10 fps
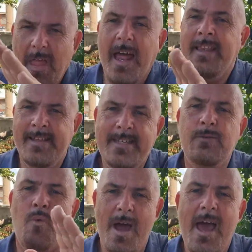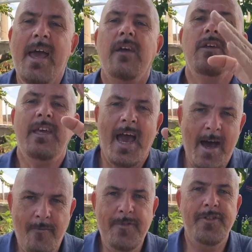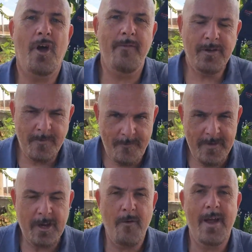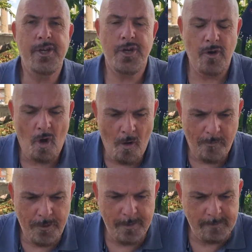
And this is where you have to dive the configuration often.